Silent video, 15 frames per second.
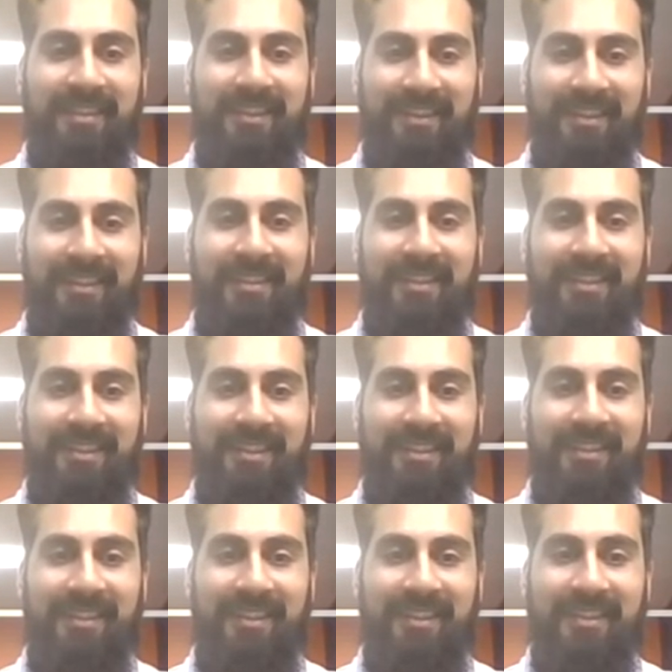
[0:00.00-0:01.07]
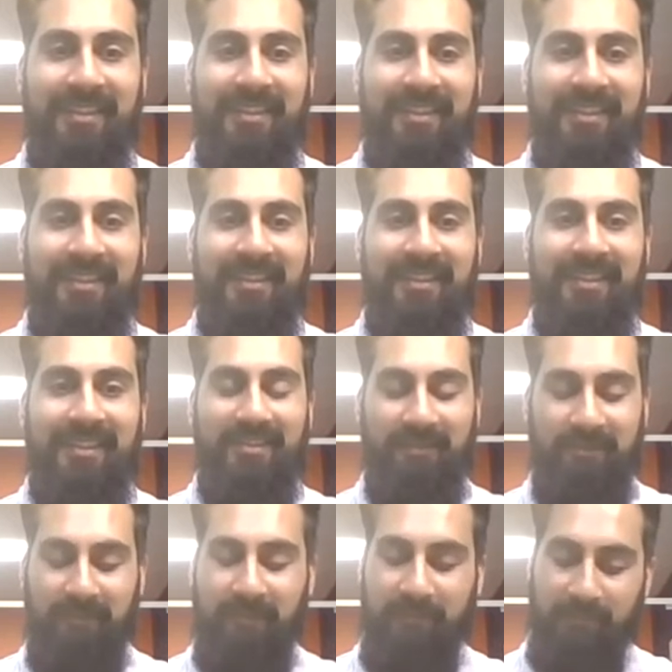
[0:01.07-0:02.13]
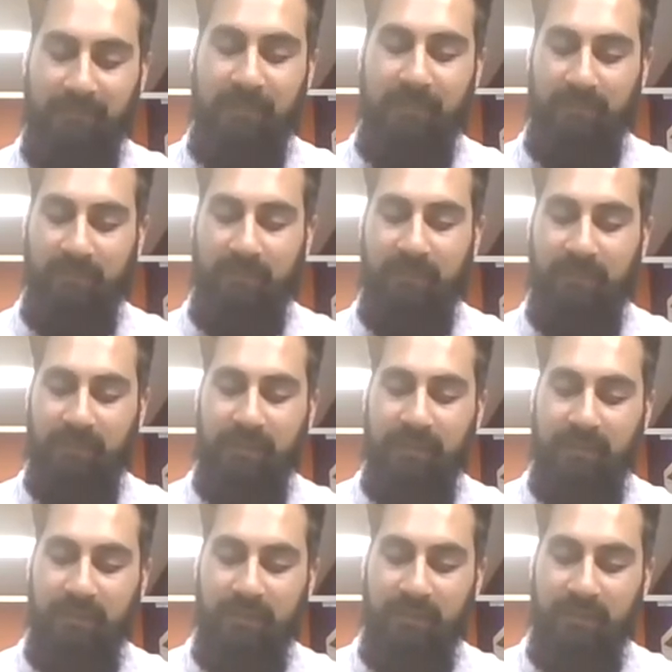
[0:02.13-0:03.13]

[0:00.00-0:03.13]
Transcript: (not speaking)